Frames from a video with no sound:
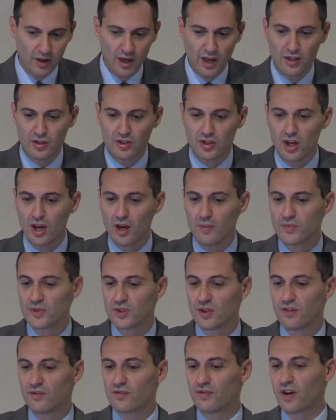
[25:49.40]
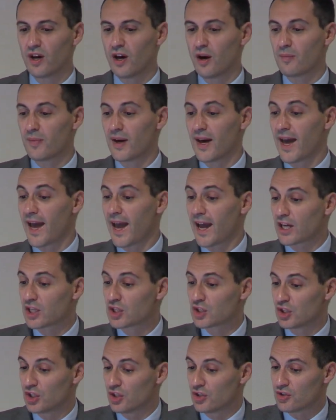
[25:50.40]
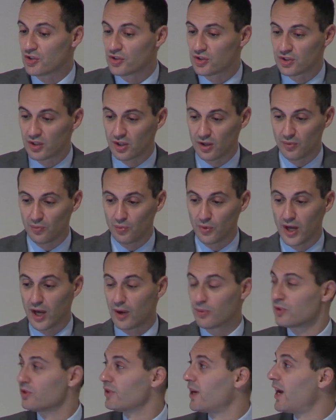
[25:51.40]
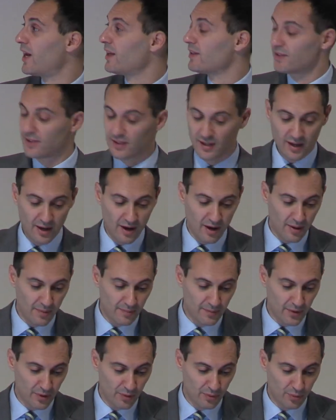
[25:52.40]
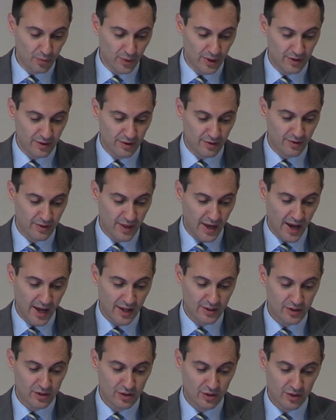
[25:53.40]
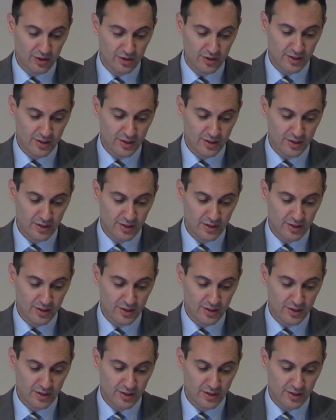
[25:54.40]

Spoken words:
In terms of actions and where we're at with that, you can